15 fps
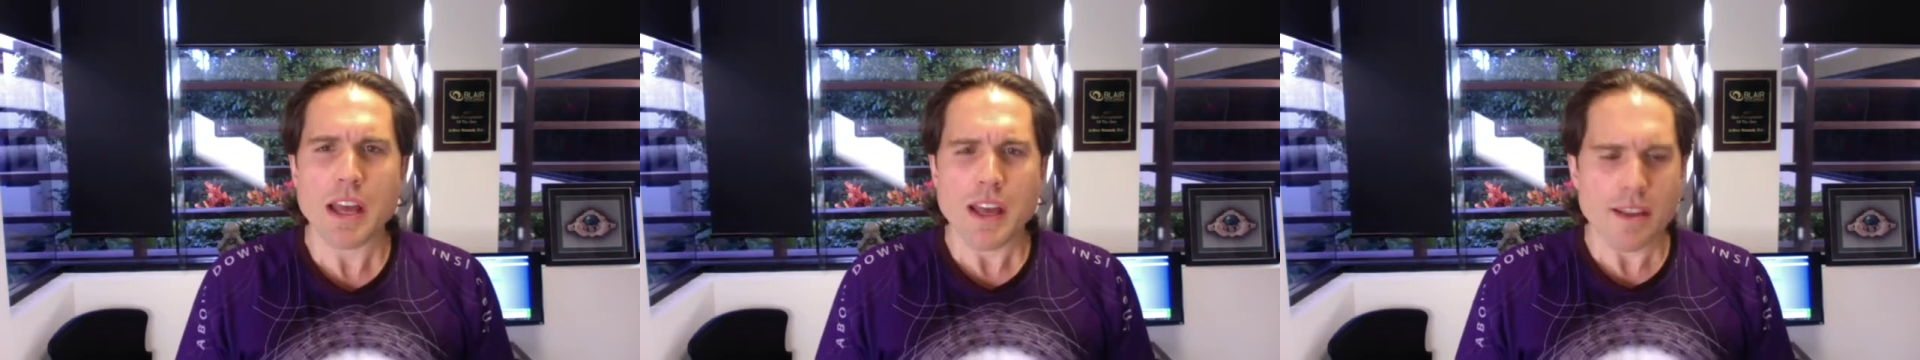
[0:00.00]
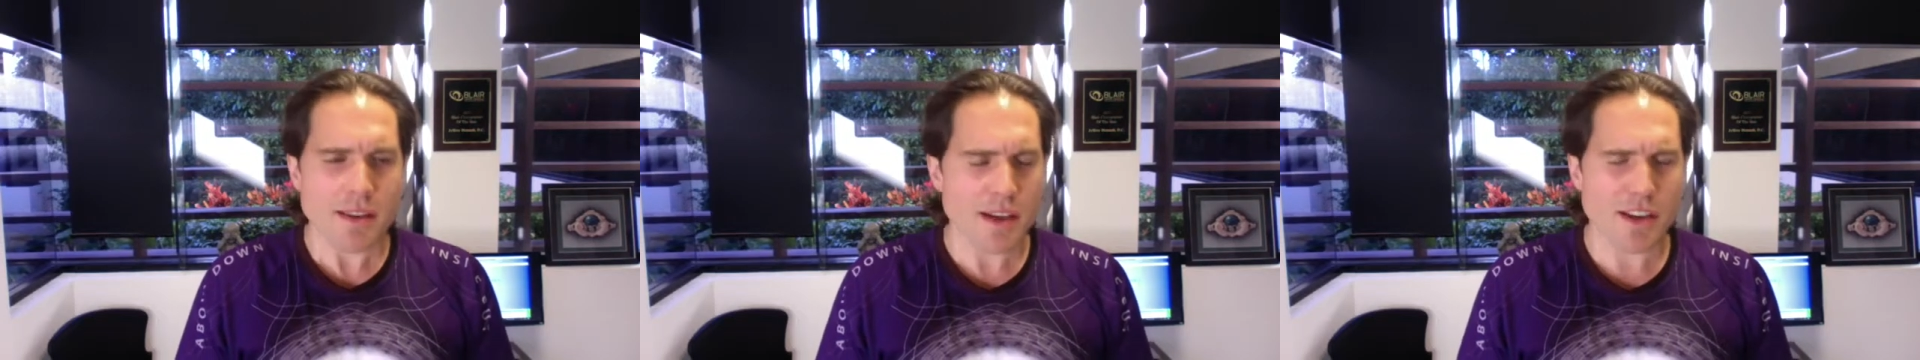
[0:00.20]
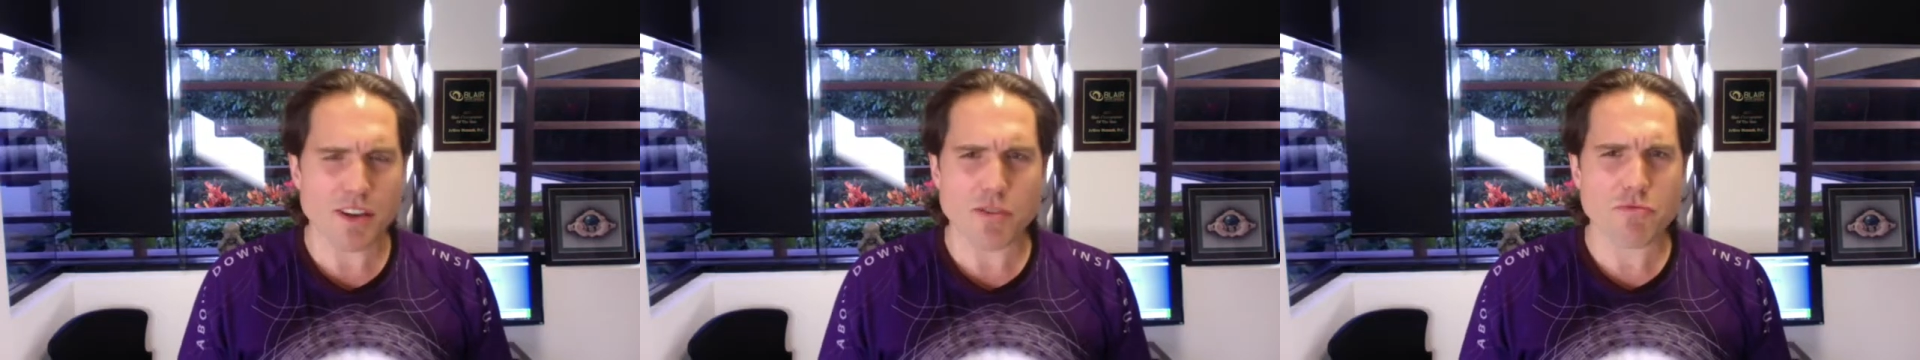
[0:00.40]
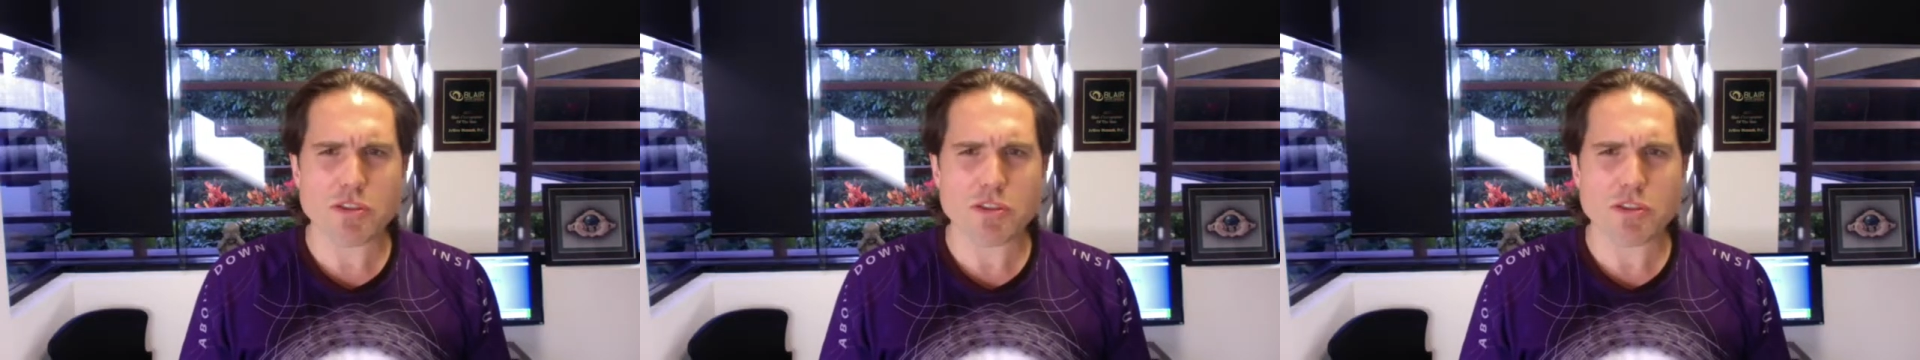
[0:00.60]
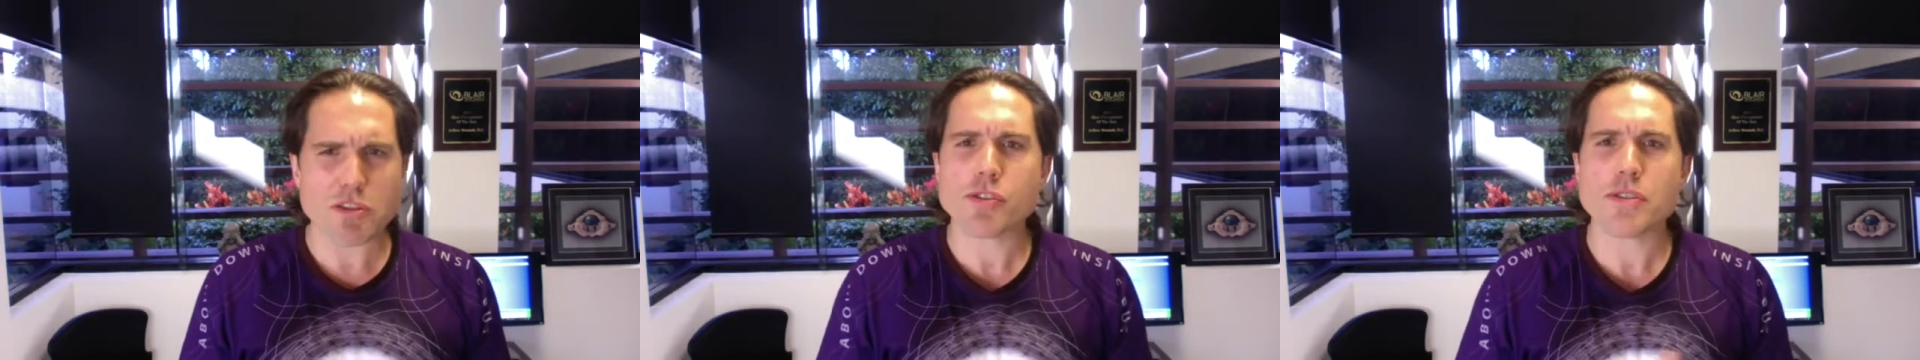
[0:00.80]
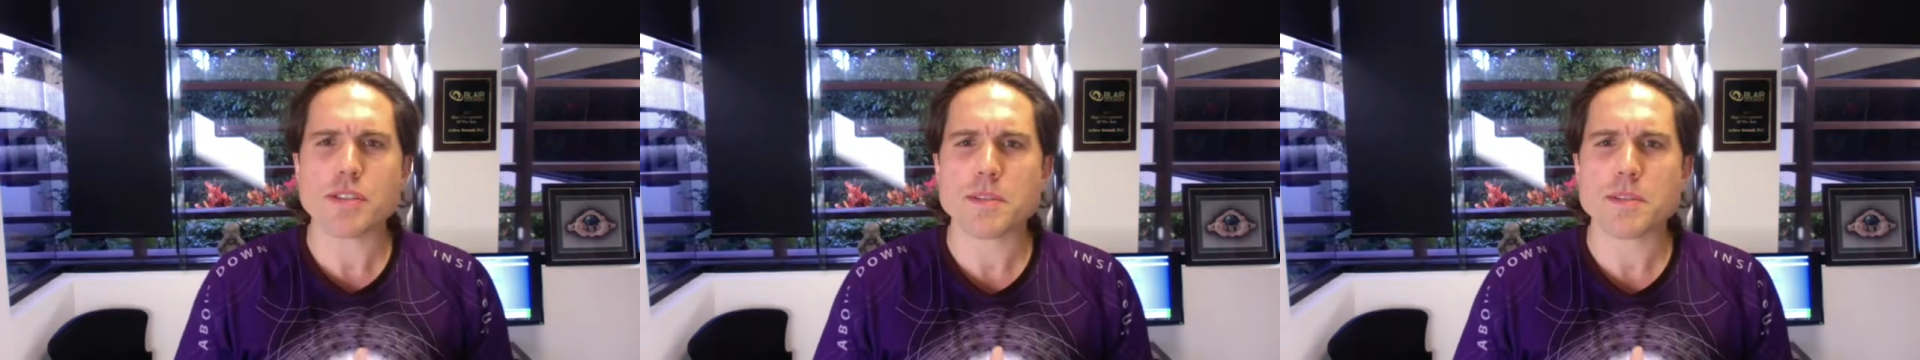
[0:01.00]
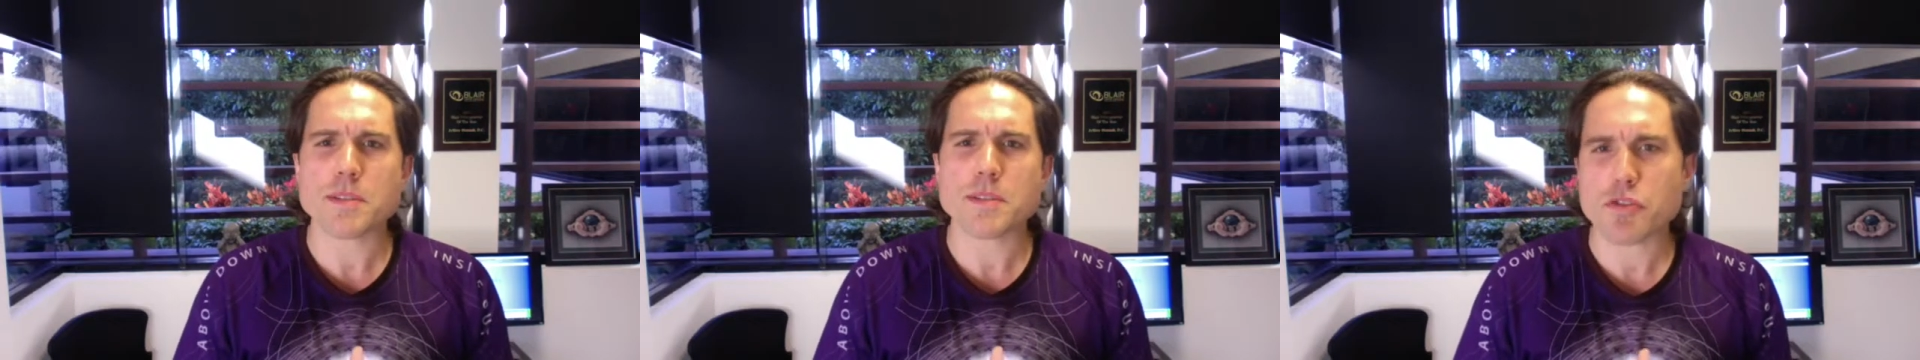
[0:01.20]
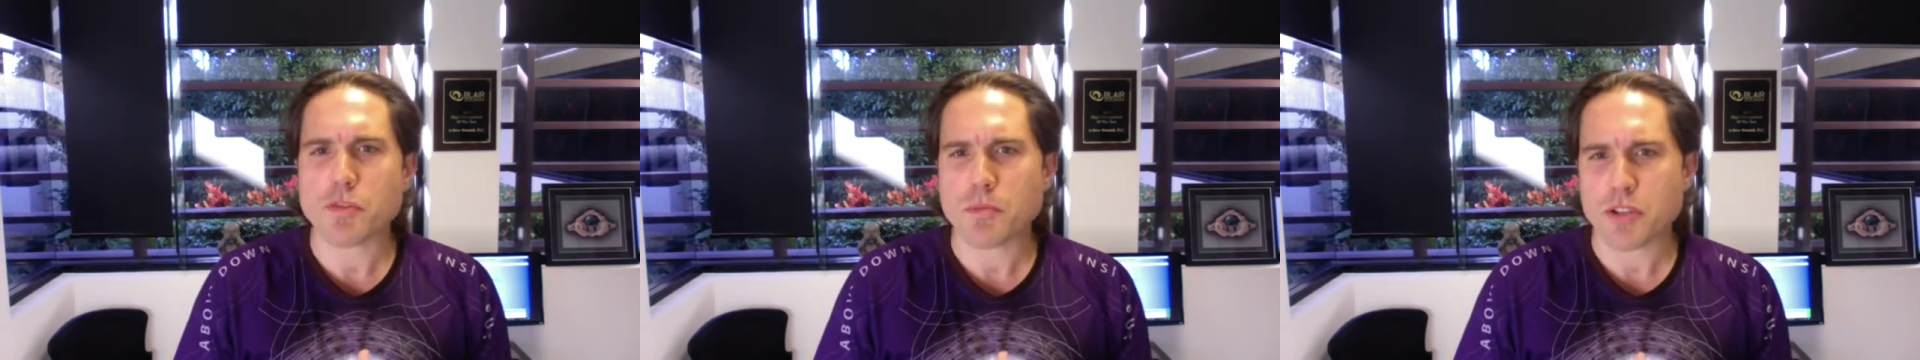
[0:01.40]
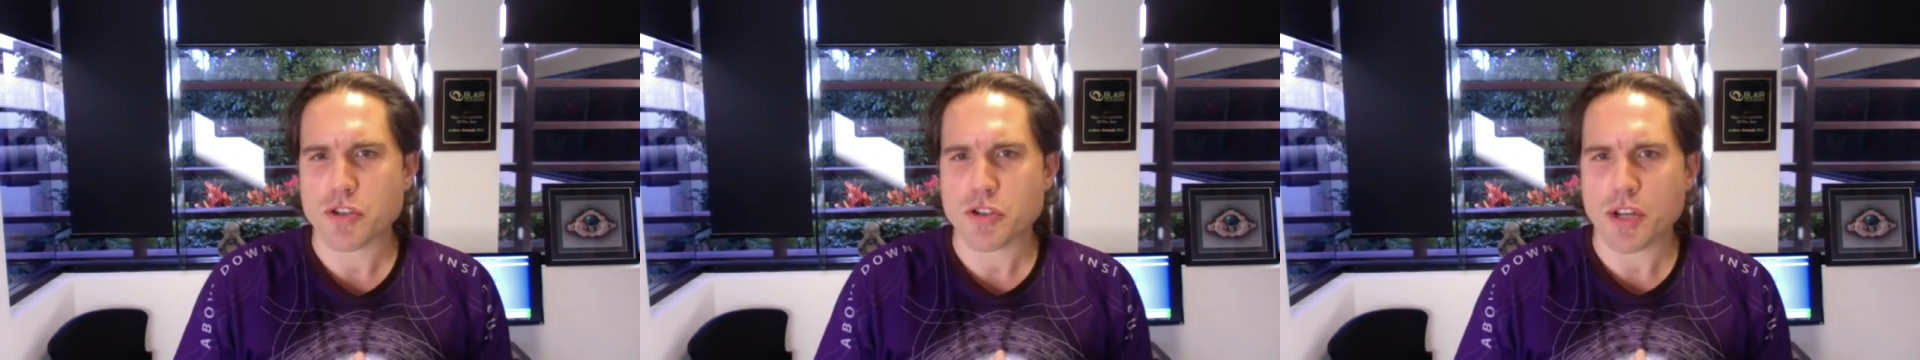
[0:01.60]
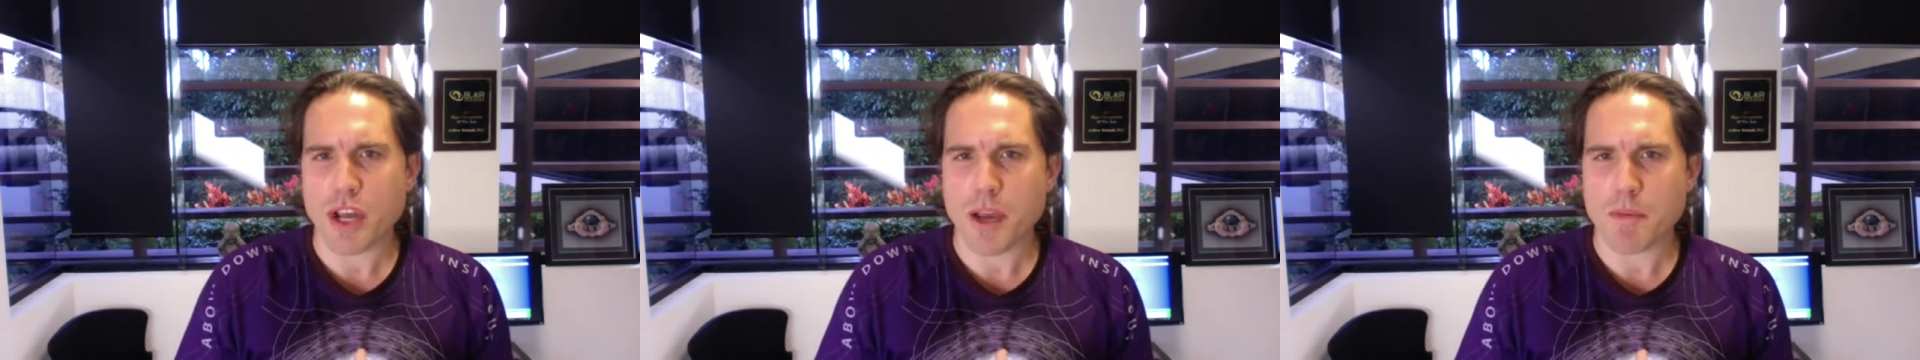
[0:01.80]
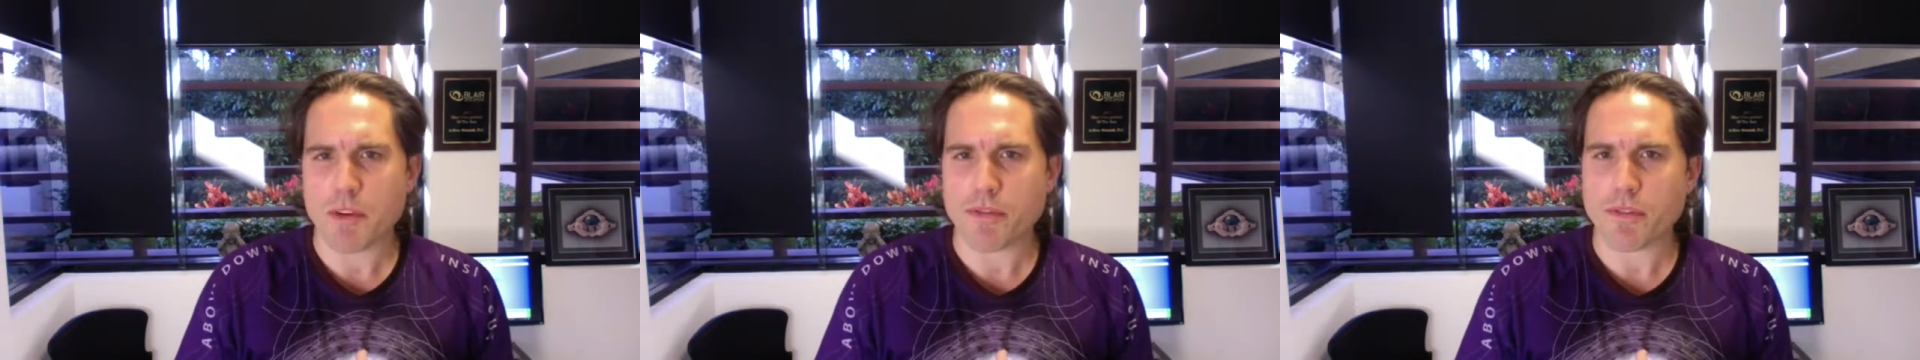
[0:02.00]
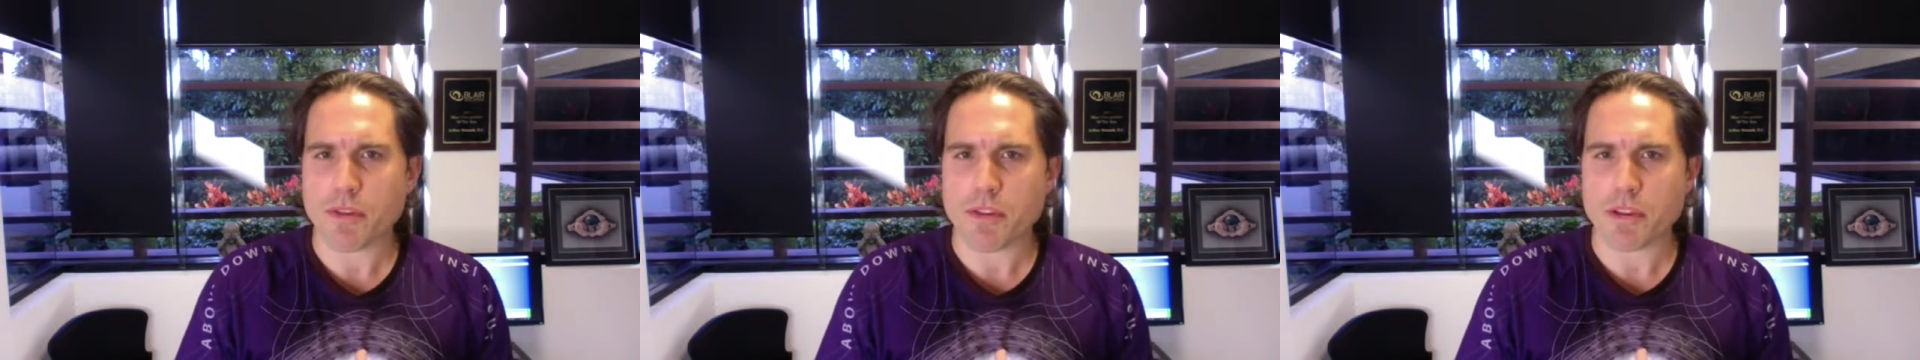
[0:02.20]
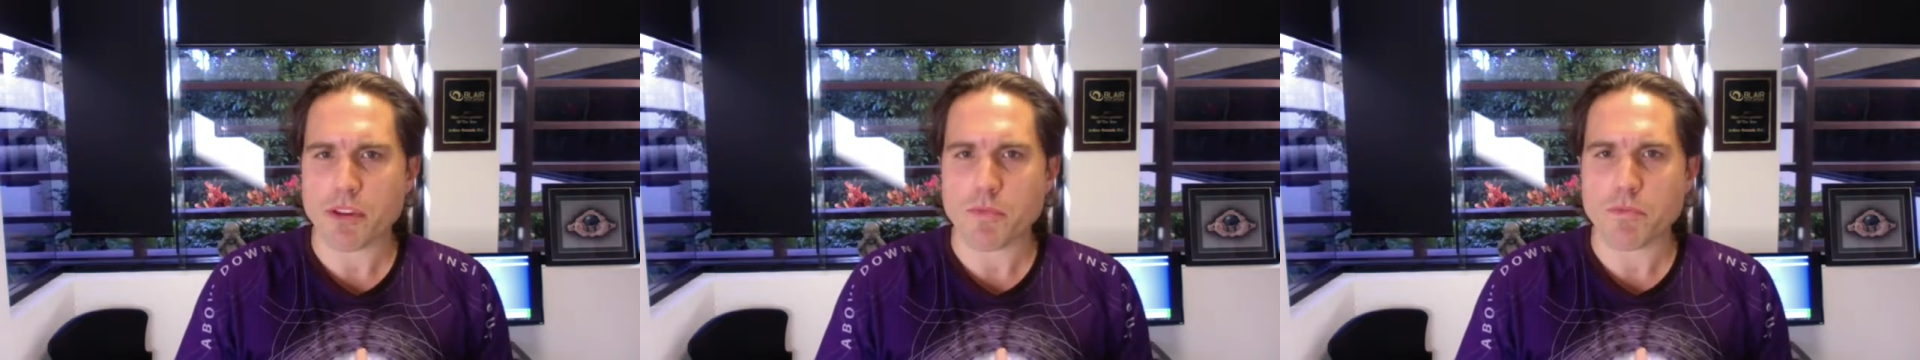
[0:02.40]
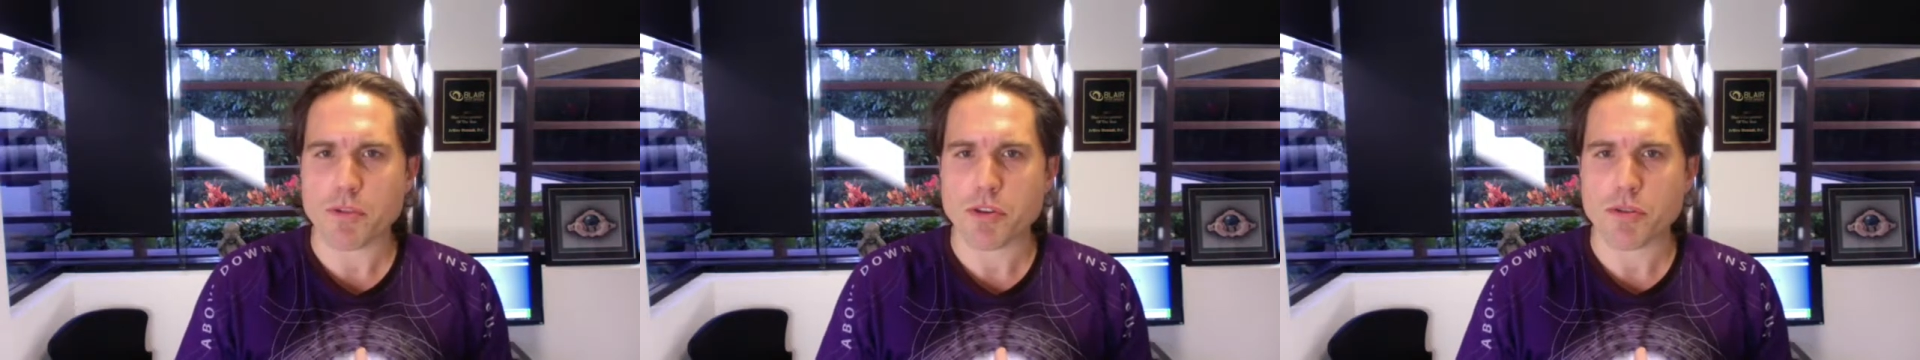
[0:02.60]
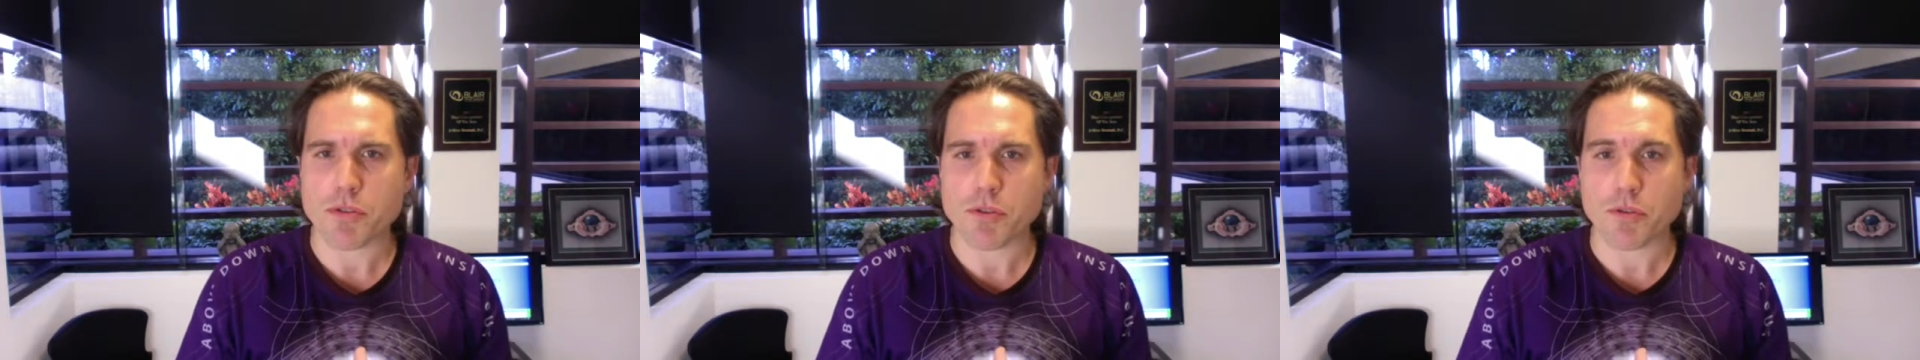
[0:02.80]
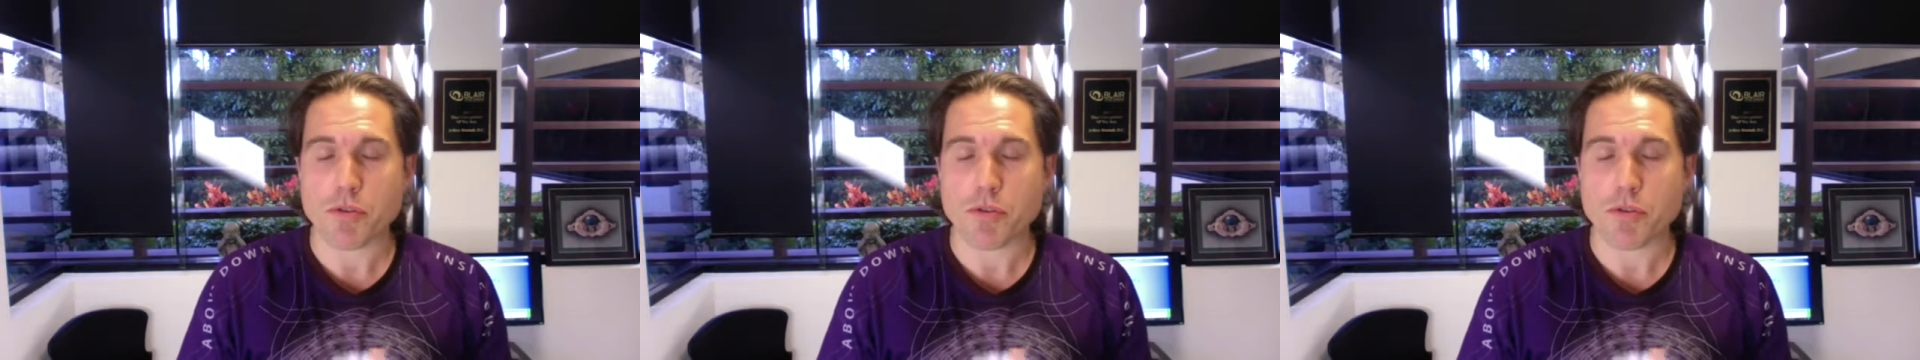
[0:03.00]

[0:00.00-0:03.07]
that you just shouldn't spend too much time in front of the computer,